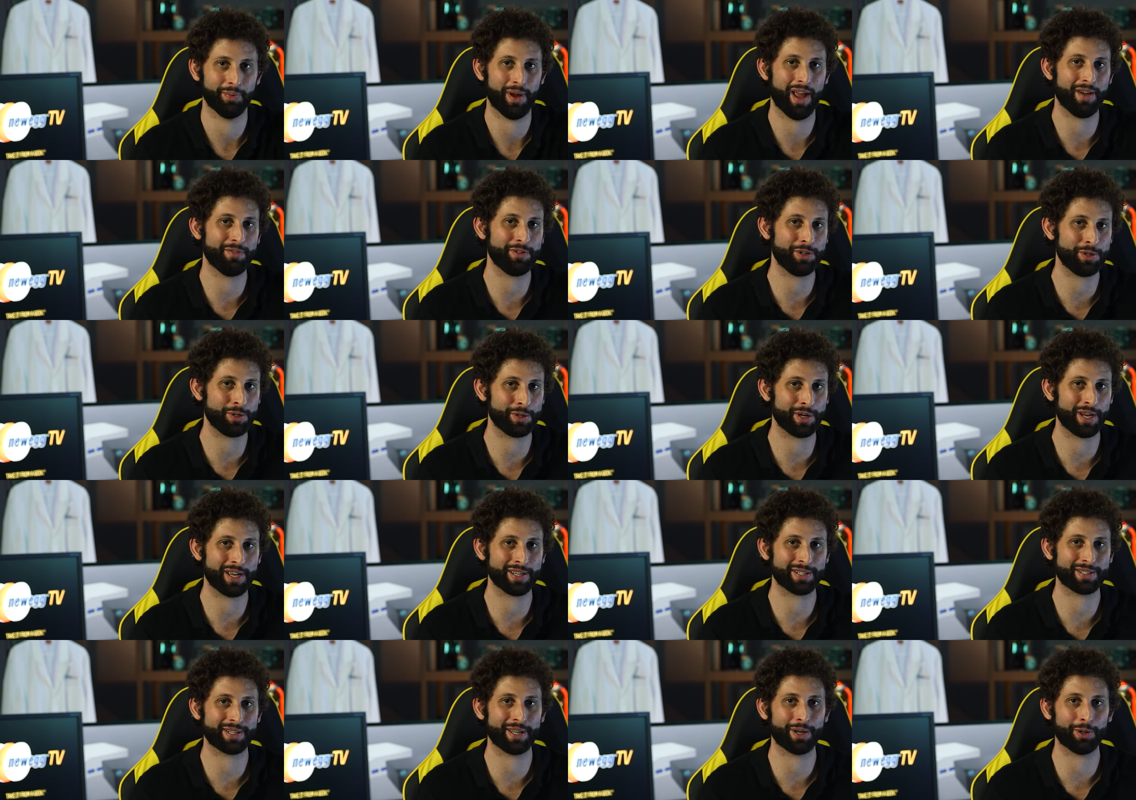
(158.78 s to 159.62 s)
After you
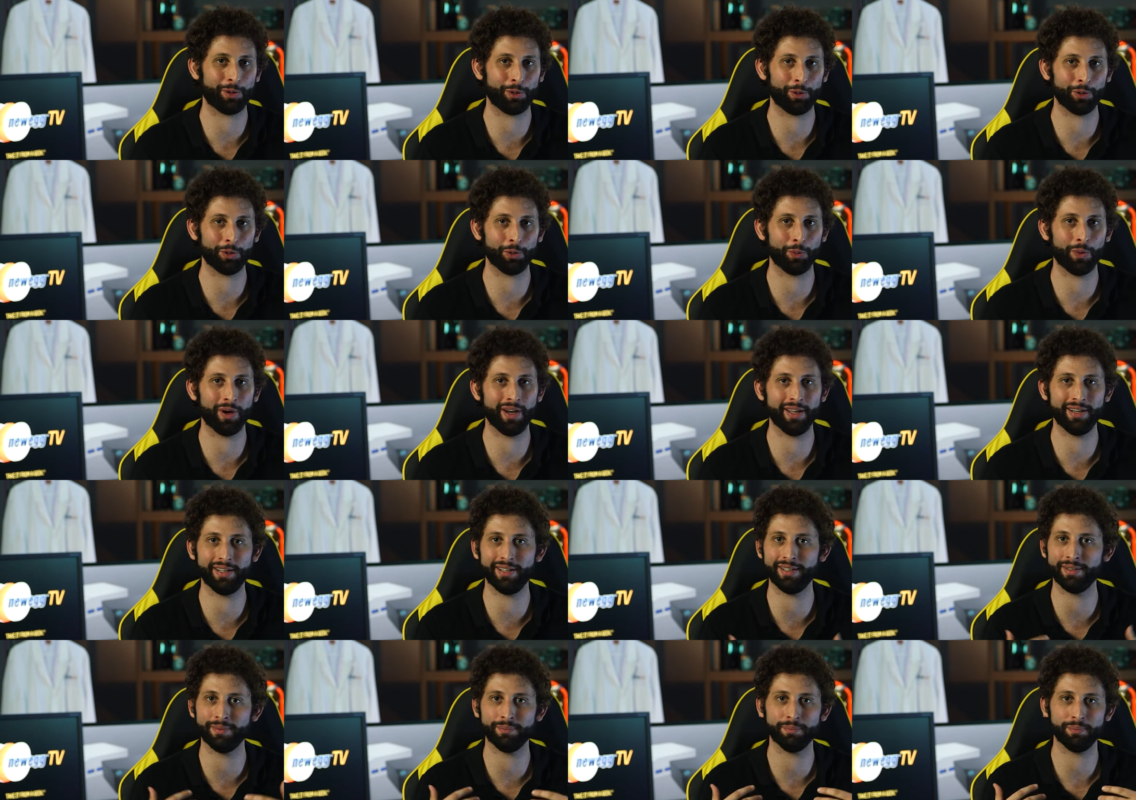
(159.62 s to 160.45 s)
guys get a hold of
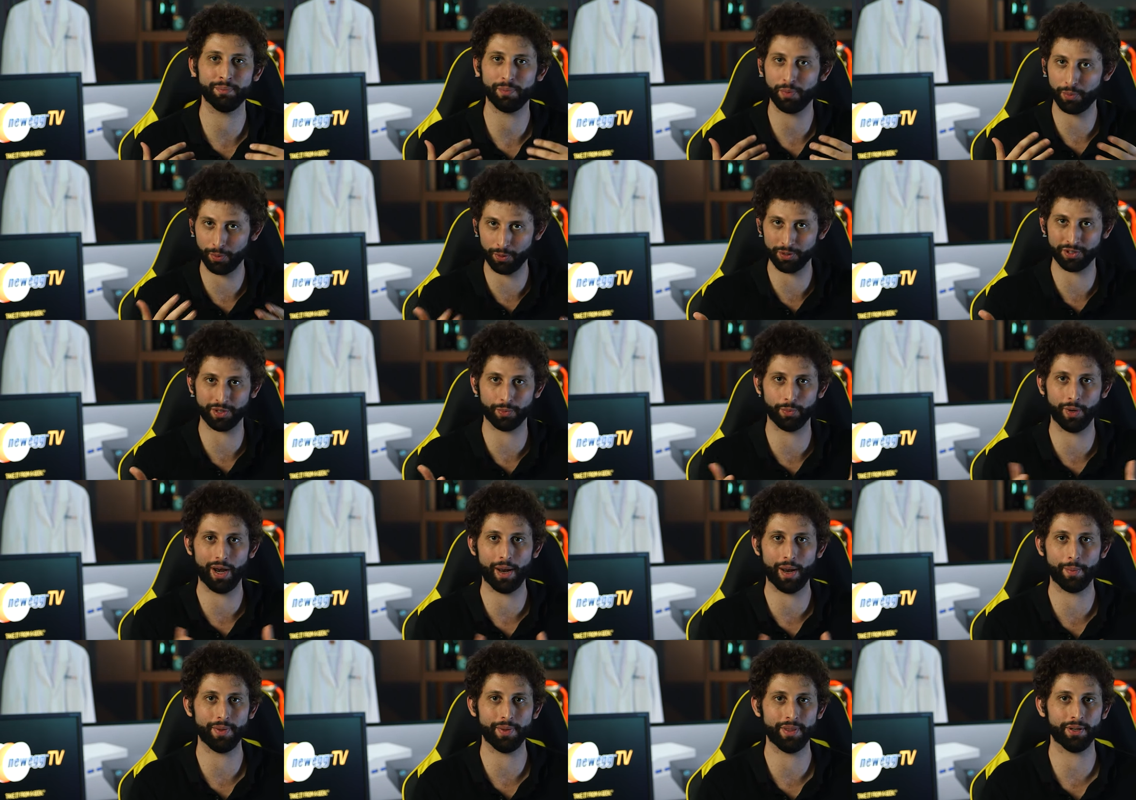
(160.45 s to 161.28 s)
one and throw some
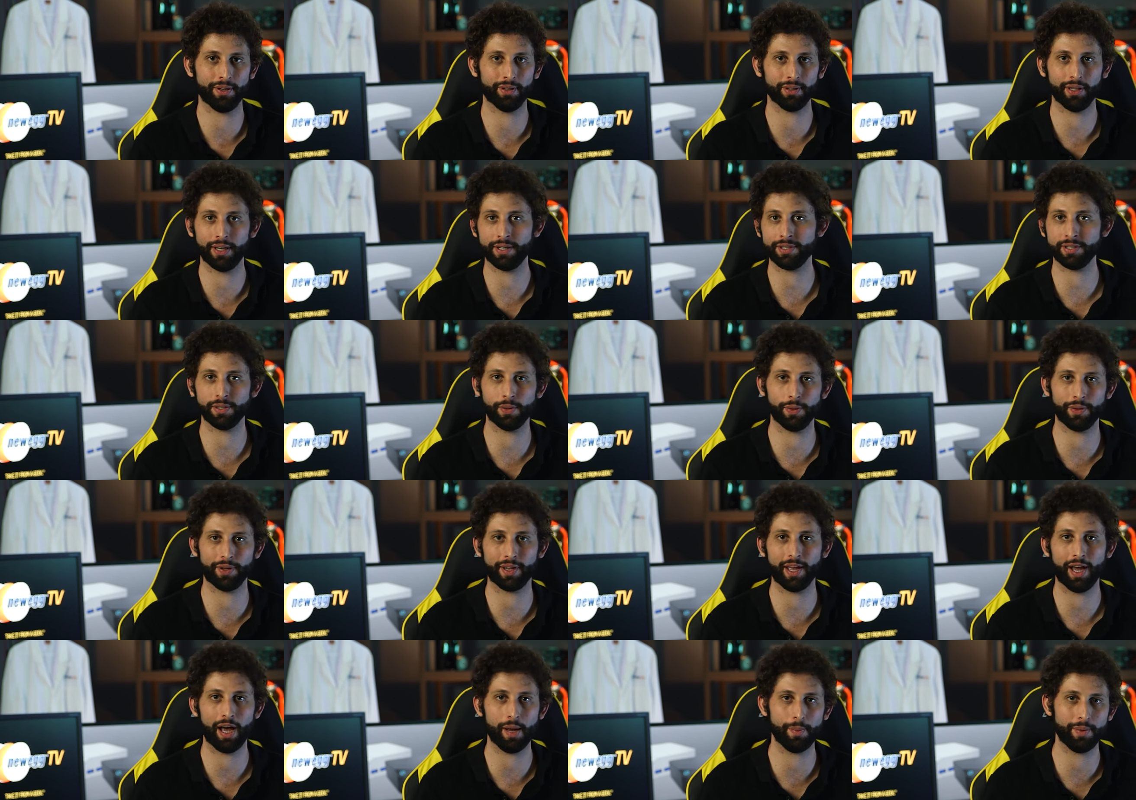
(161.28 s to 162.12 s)
RAM in there, let us know in the
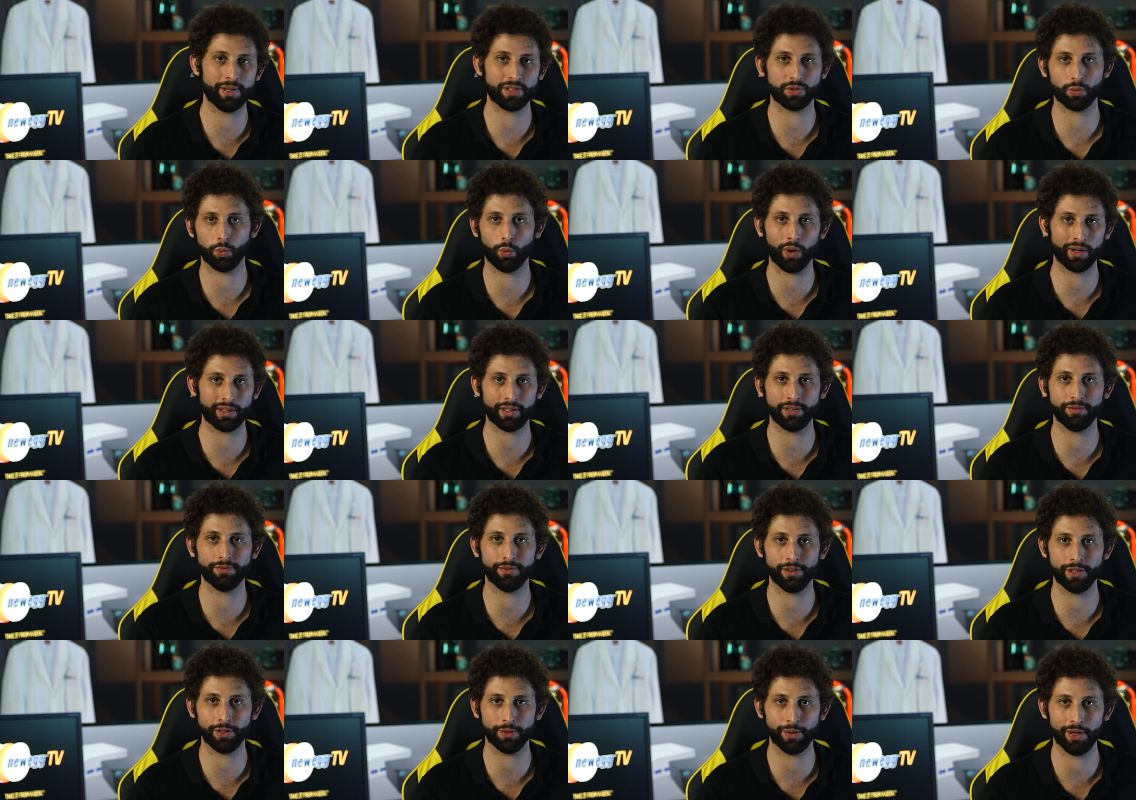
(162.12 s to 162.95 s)
comments what
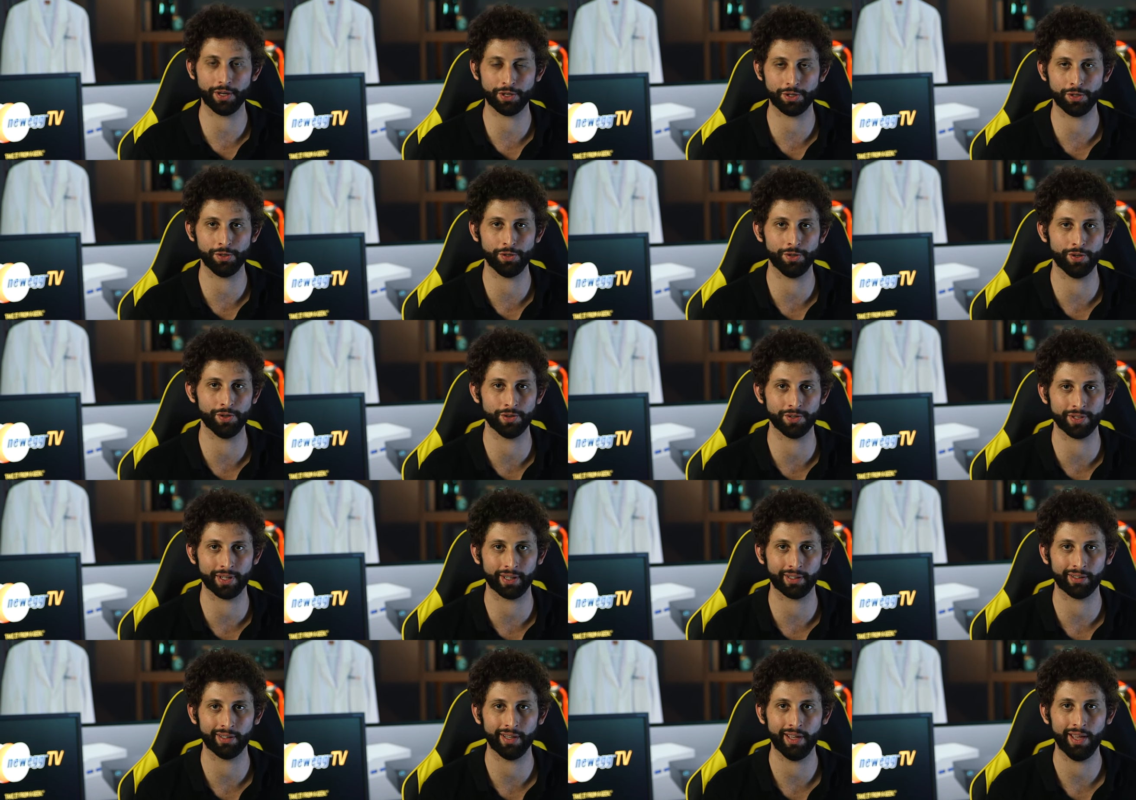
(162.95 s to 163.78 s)
configuration you're
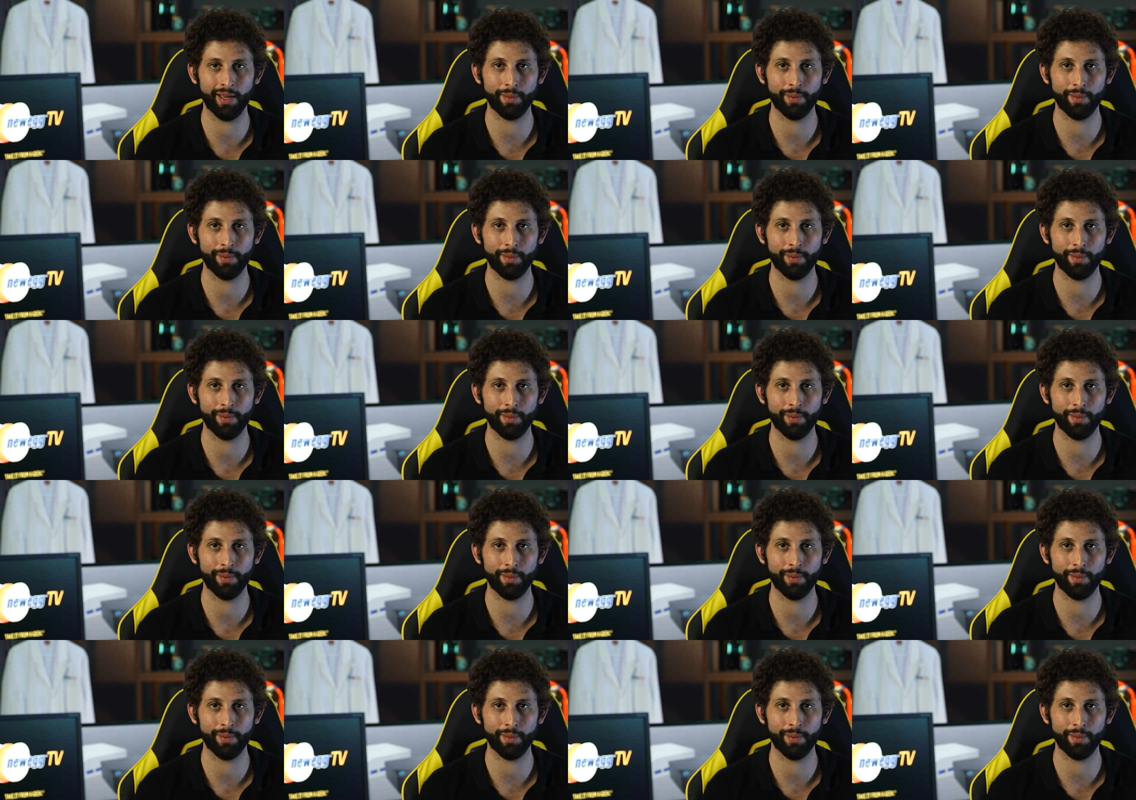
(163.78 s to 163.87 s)
using.